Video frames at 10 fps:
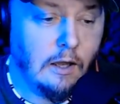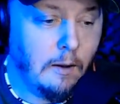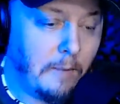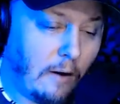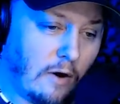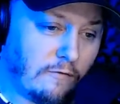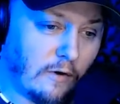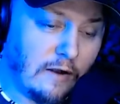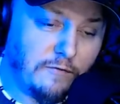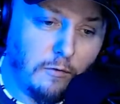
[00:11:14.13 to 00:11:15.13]
However,
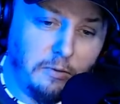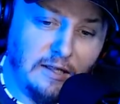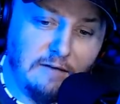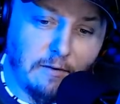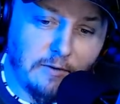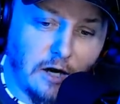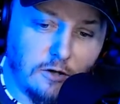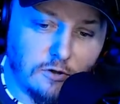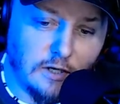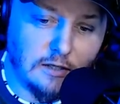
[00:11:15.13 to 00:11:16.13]
if you believe I'm
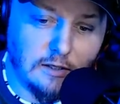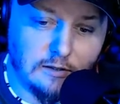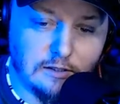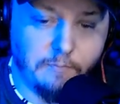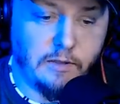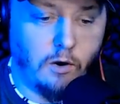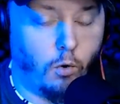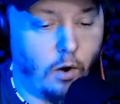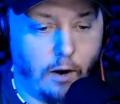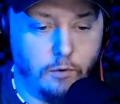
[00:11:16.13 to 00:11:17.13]
contradicting something
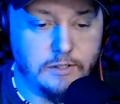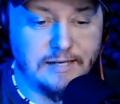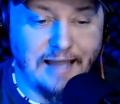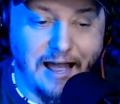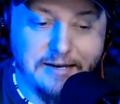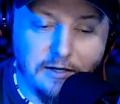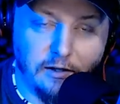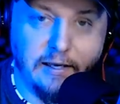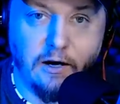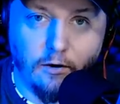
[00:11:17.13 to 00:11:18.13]
or I was
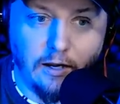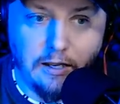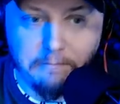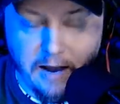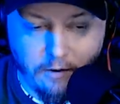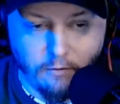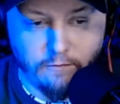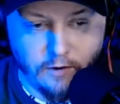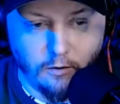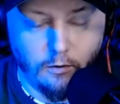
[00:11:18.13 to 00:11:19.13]
unclear in my
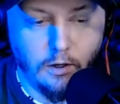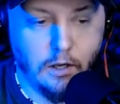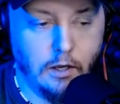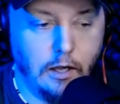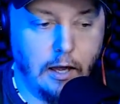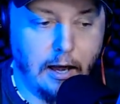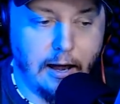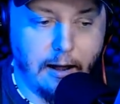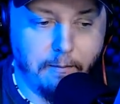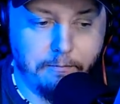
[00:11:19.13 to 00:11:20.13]
review,
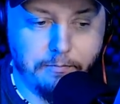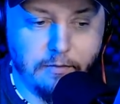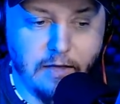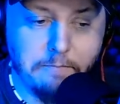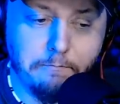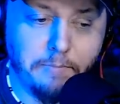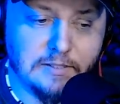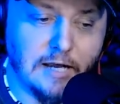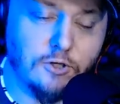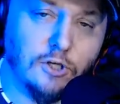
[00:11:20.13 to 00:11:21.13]
then
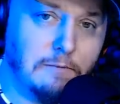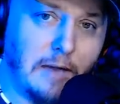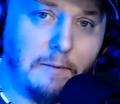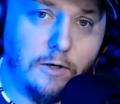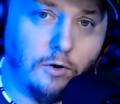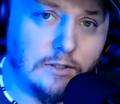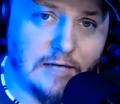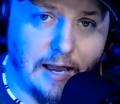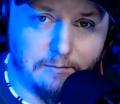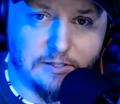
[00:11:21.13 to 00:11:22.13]
potentially maybe you could
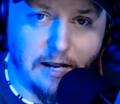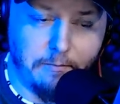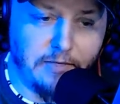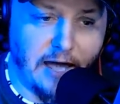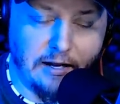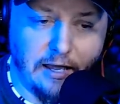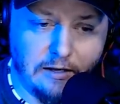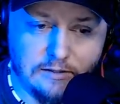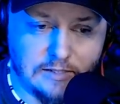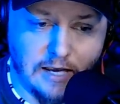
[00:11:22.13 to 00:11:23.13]
timestamp that
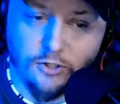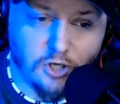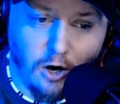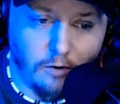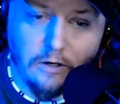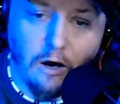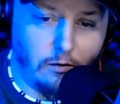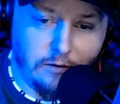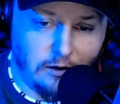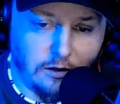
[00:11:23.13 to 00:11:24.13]
and say, Joe, no,
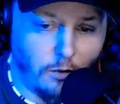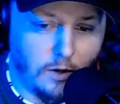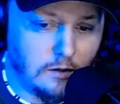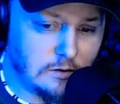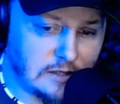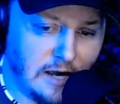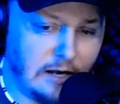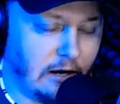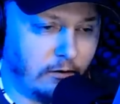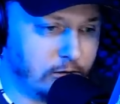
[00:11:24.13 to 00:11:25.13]
look at what you said
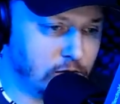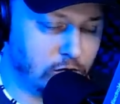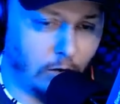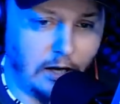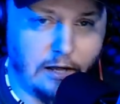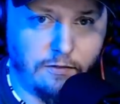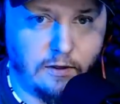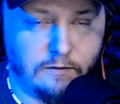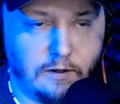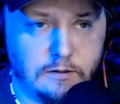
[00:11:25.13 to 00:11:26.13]
here. This is why I
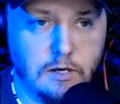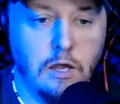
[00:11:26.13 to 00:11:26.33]
think this.